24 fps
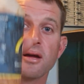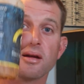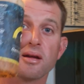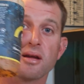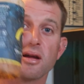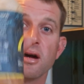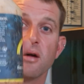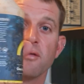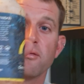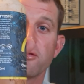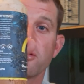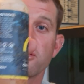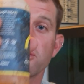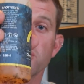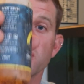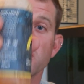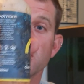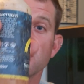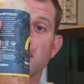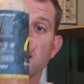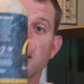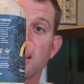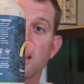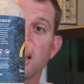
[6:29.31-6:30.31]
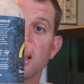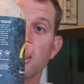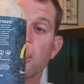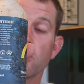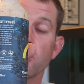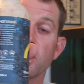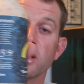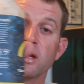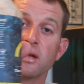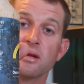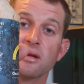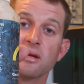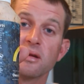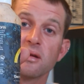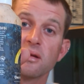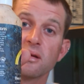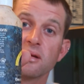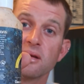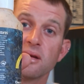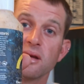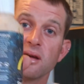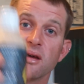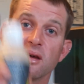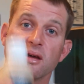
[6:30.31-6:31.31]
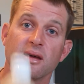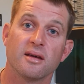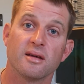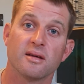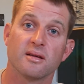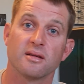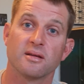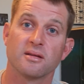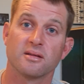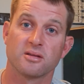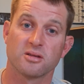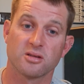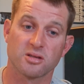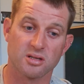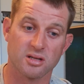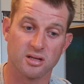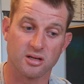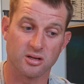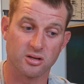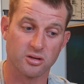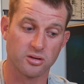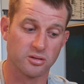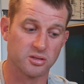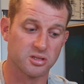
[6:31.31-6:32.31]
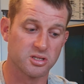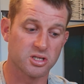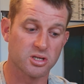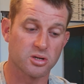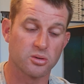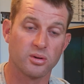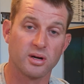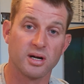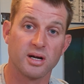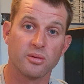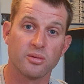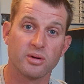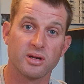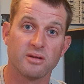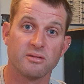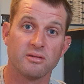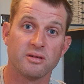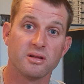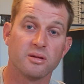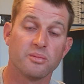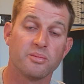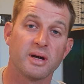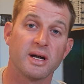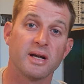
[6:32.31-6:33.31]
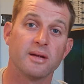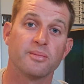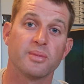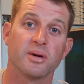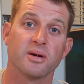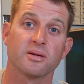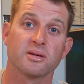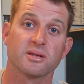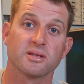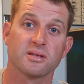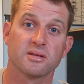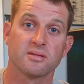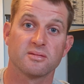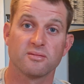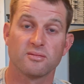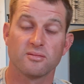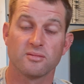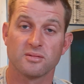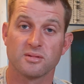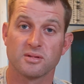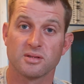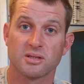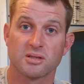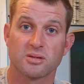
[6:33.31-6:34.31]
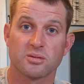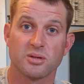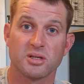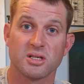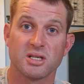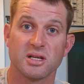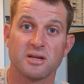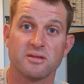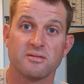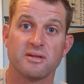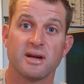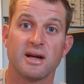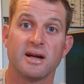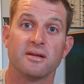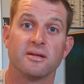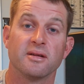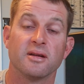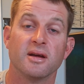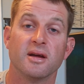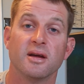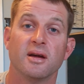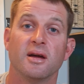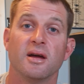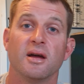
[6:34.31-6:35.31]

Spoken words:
Cover them in your liquid. Just good squirt when they're in the bait box. Swish it around.